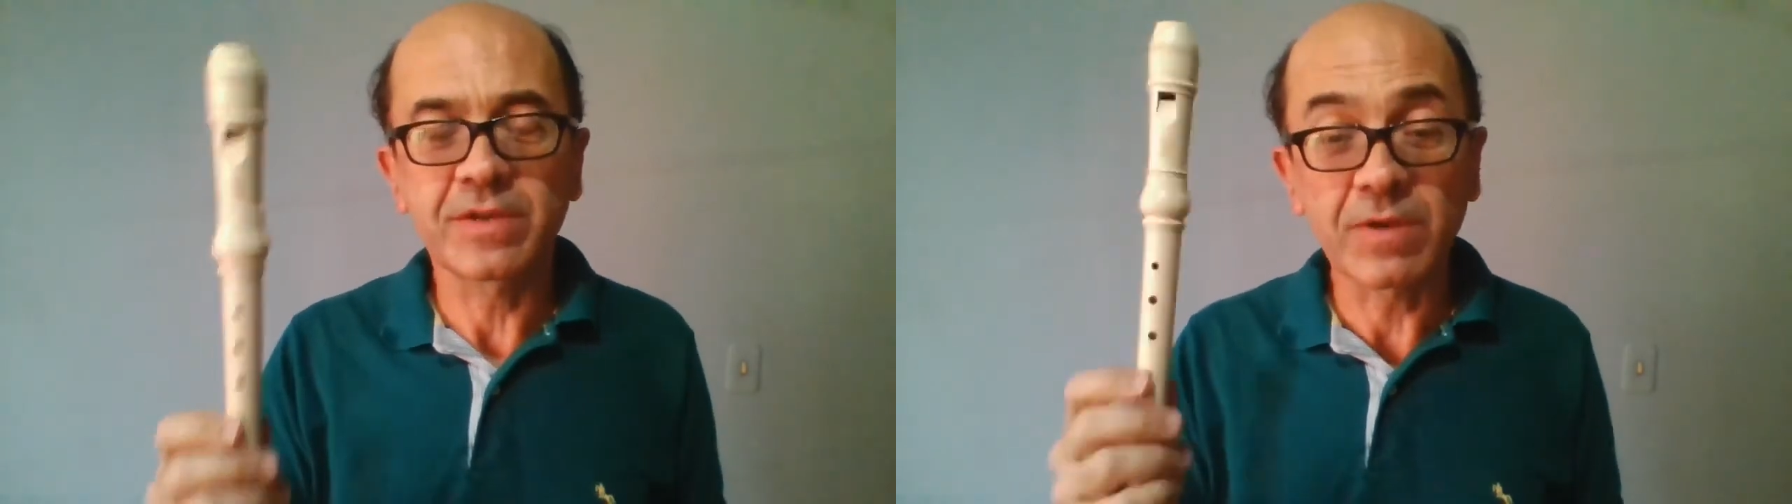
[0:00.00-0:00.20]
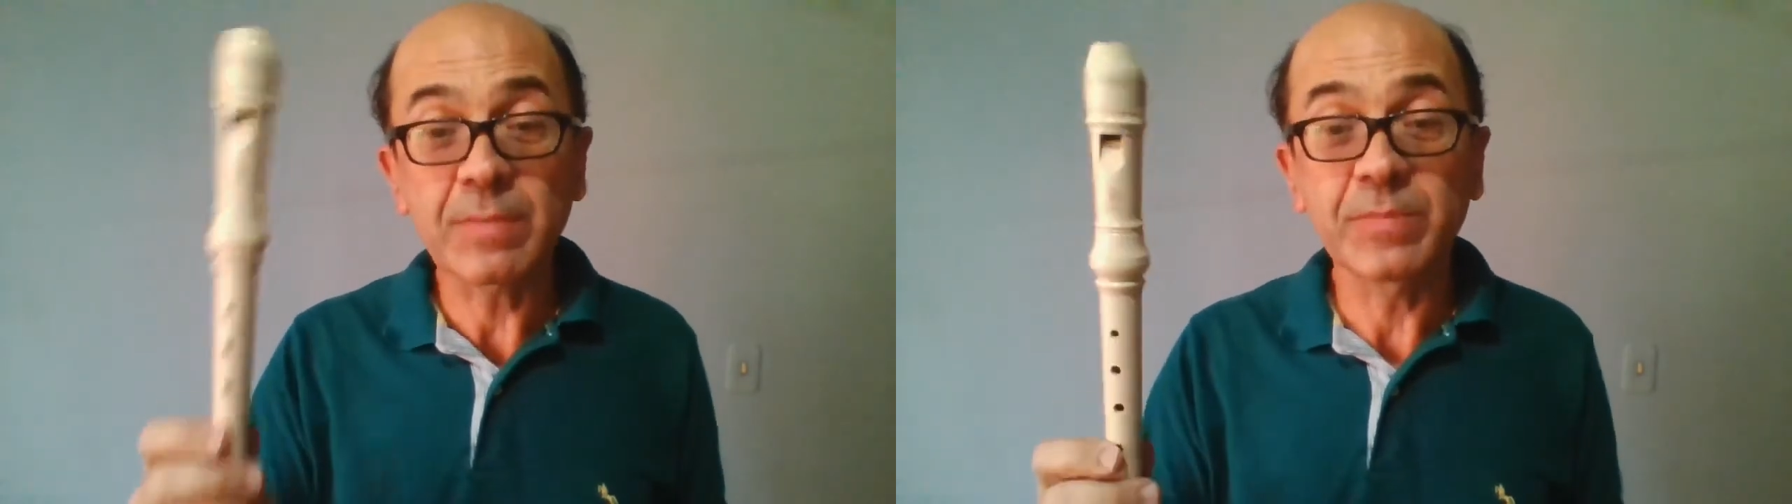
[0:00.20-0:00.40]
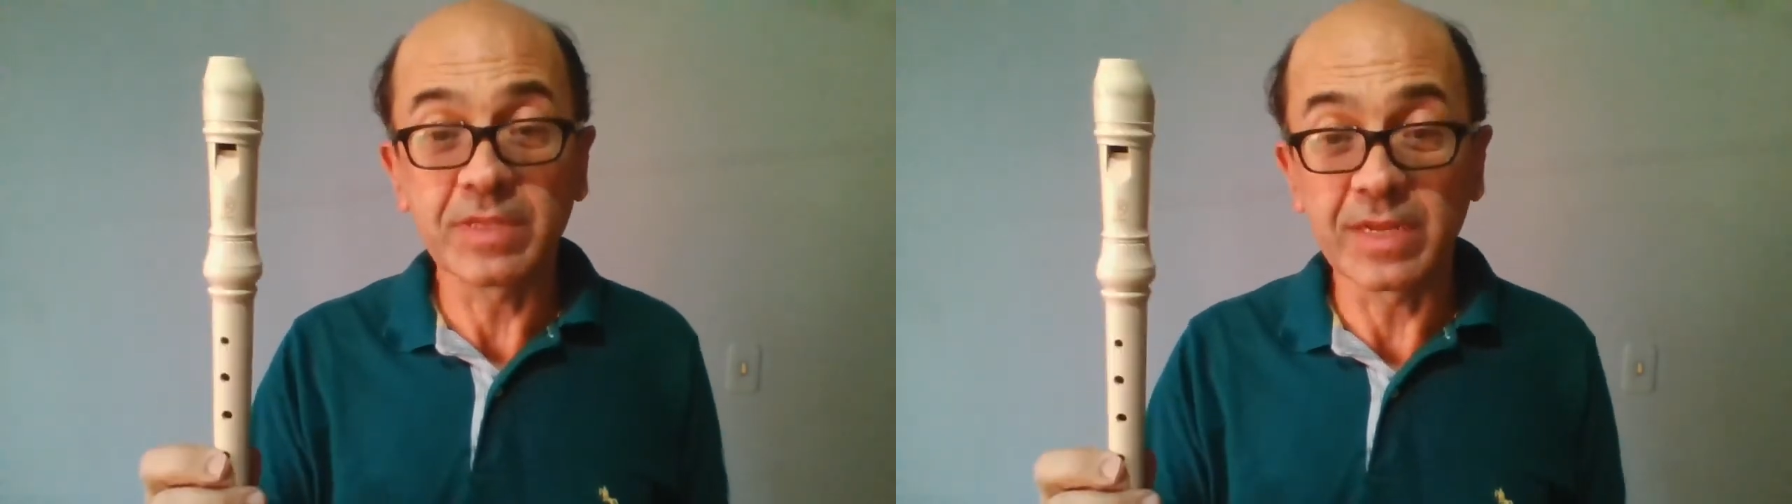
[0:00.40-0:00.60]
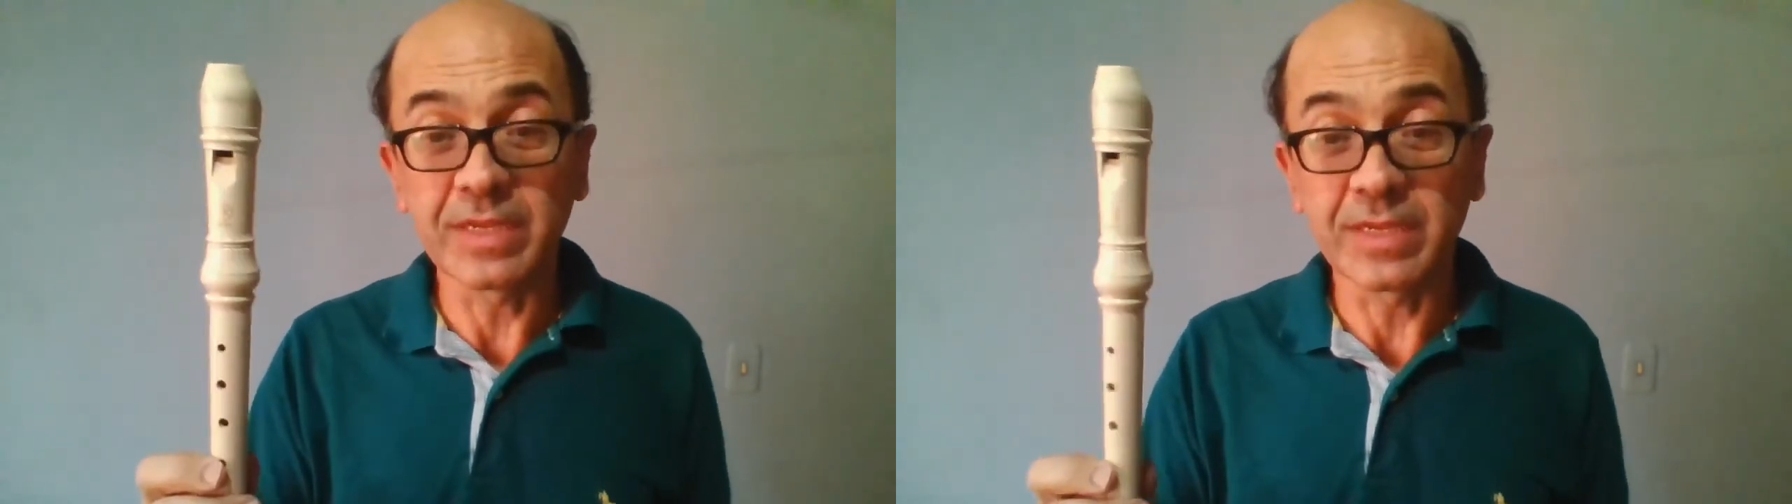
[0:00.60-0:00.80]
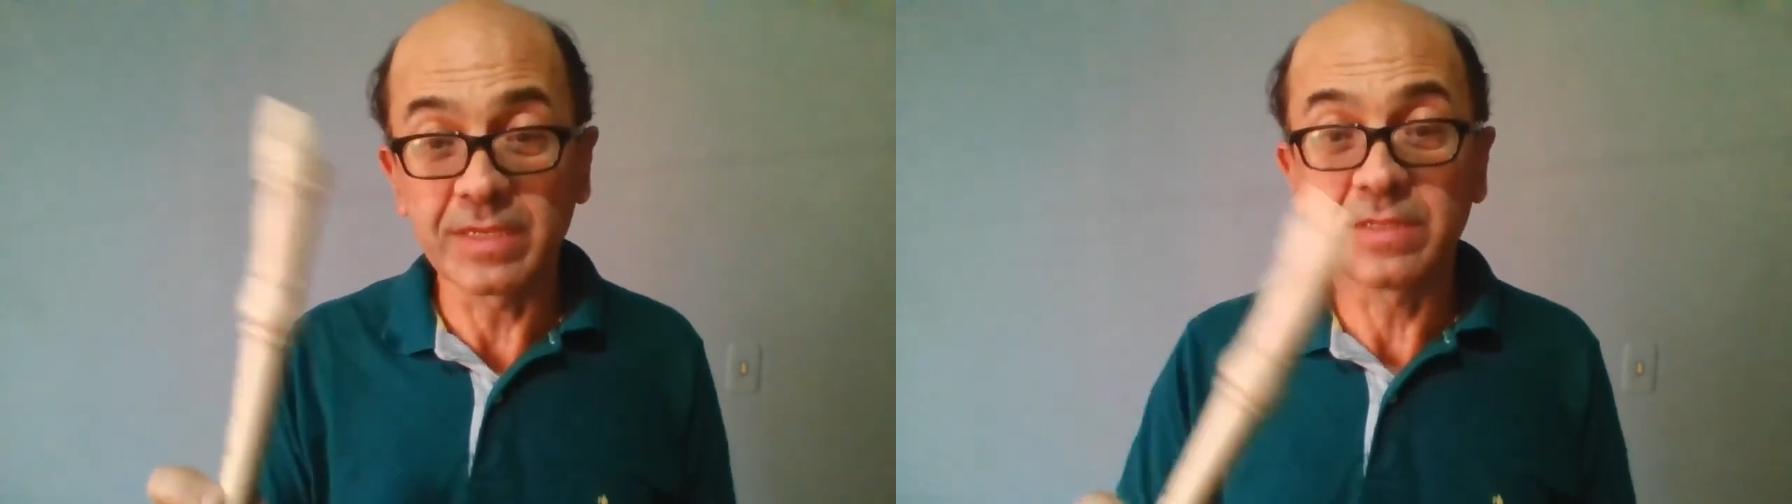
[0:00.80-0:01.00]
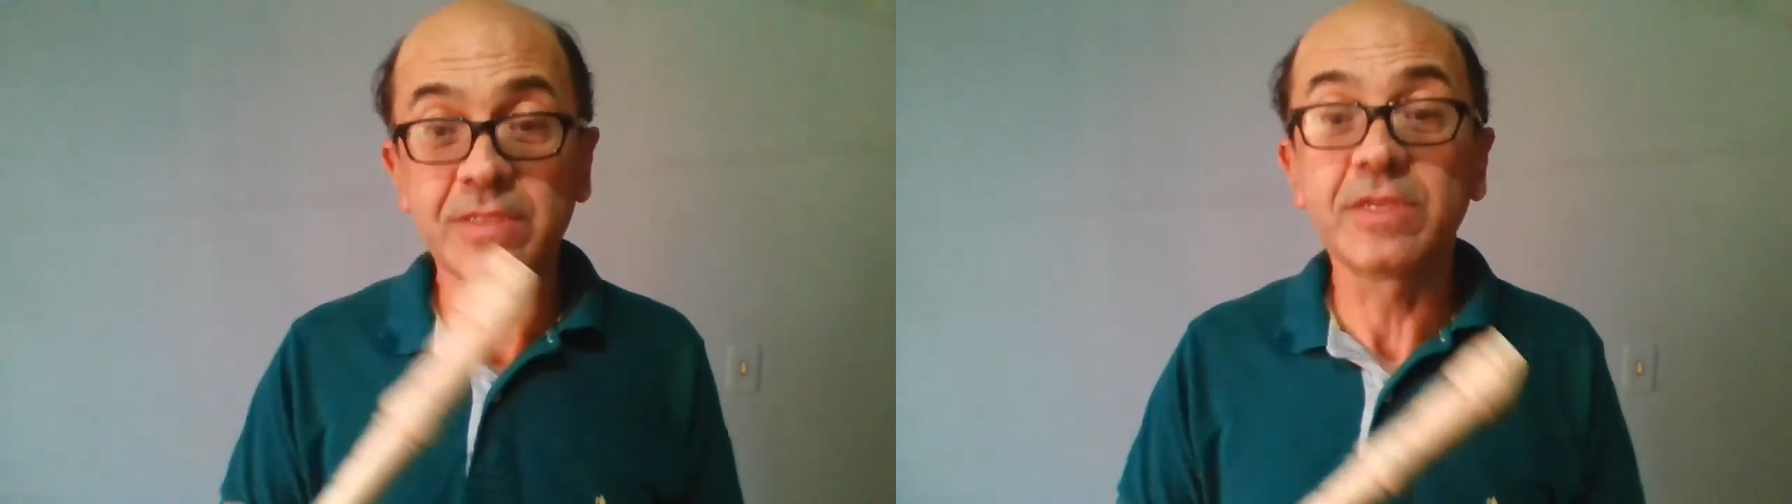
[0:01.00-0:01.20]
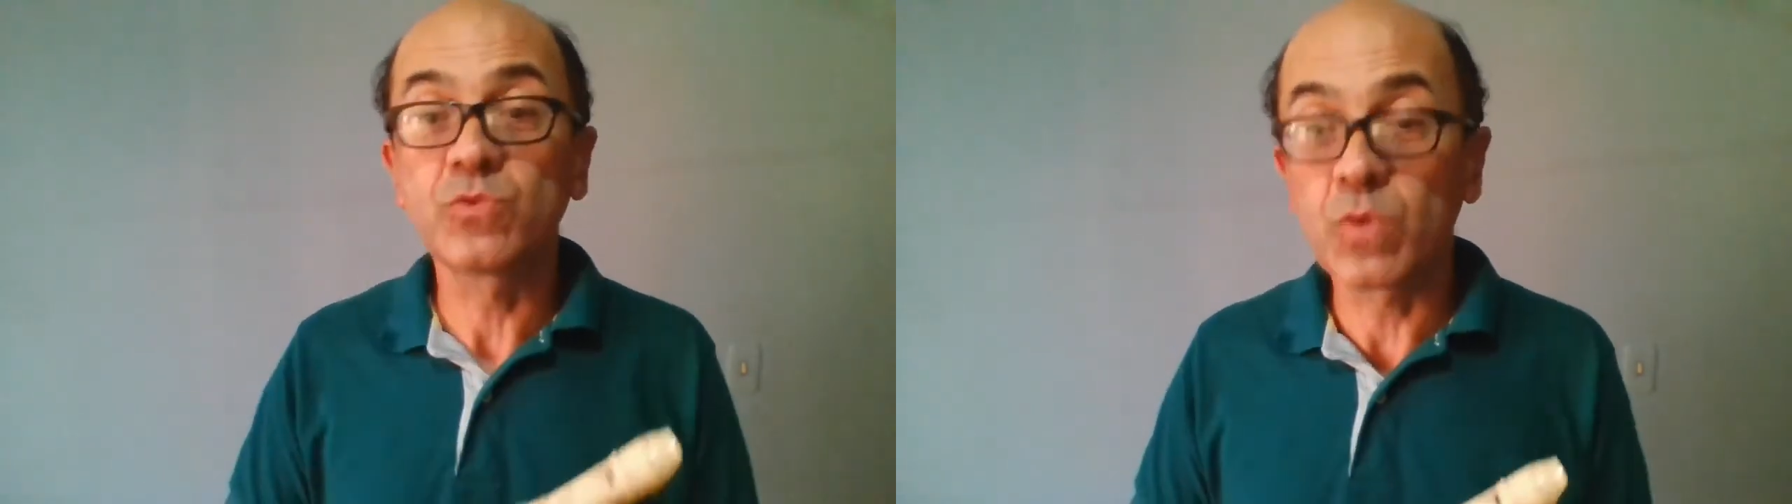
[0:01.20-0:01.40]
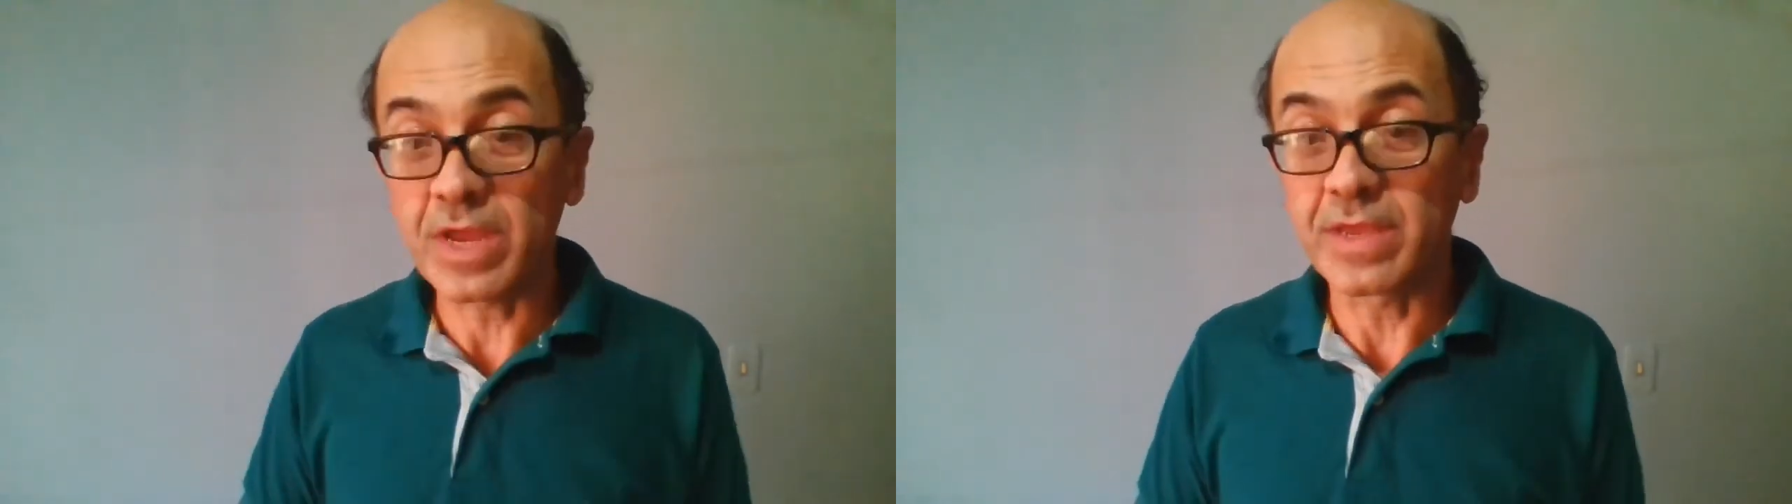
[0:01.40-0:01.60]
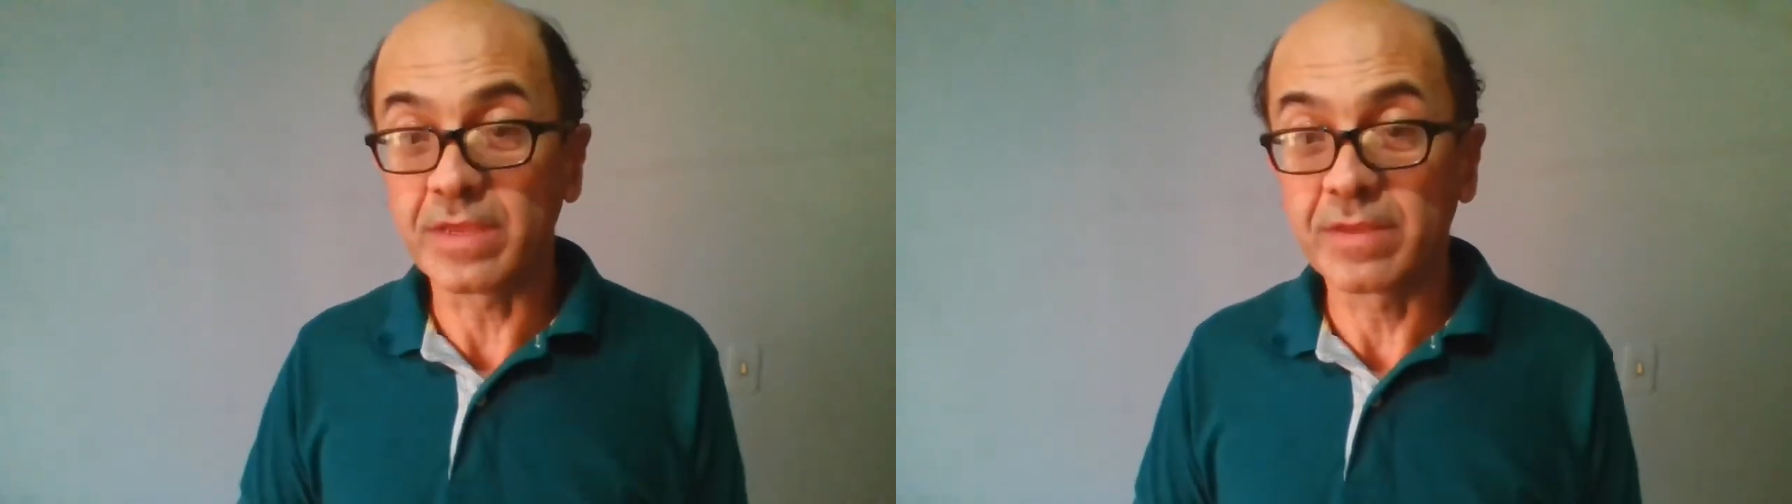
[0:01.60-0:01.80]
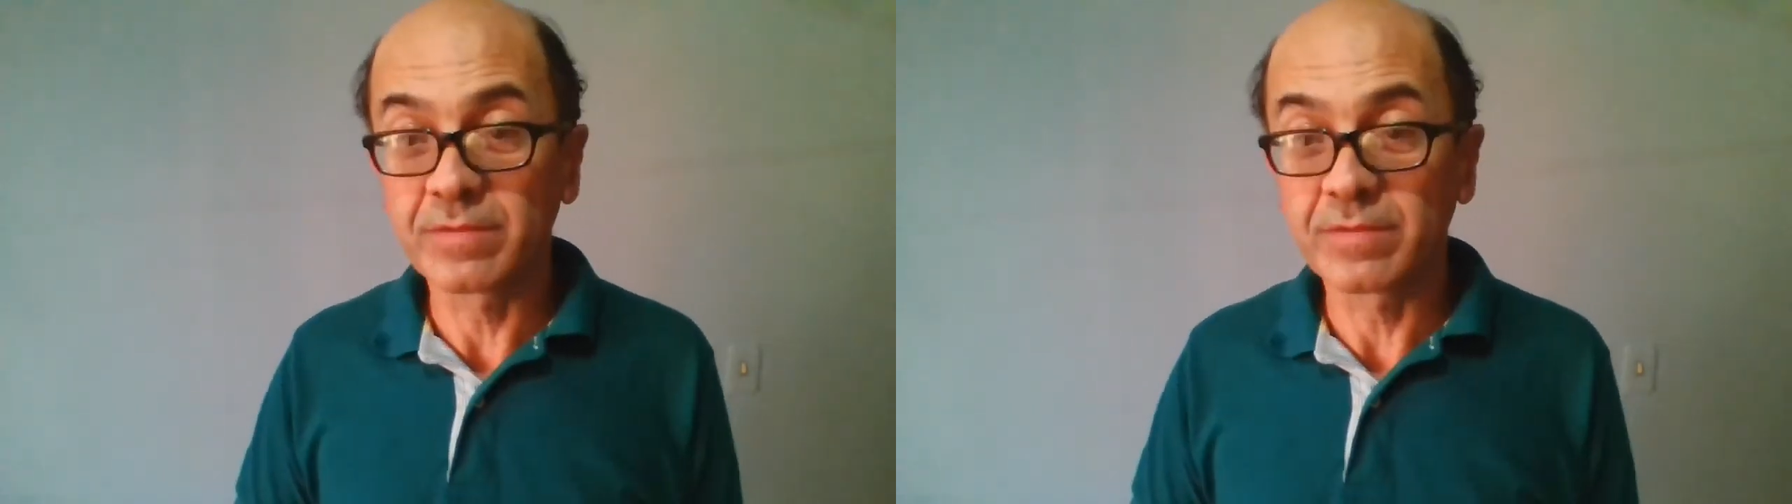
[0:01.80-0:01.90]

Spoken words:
rapidly in this way.